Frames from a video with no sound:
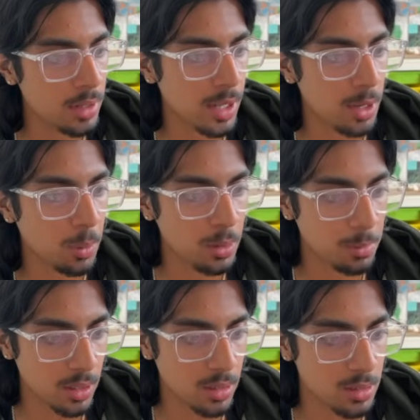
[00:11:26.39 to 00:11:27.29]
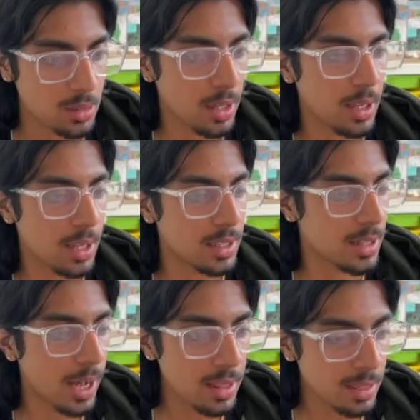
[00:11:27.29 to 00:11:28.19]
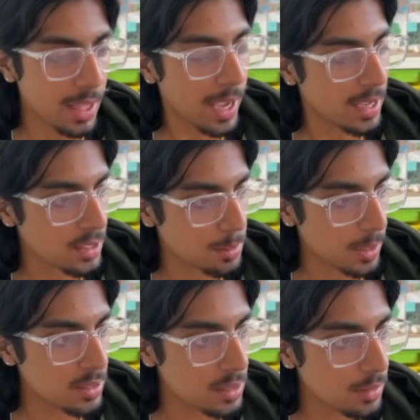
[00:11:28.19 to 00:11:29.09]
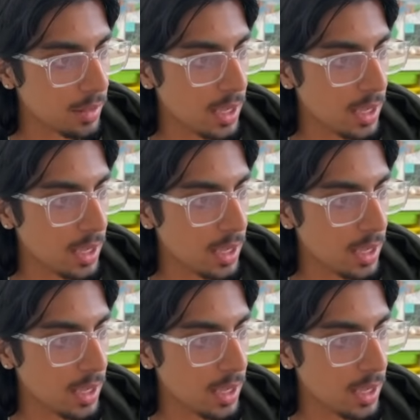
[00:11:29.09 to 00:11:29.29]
day one because it's not that expensive,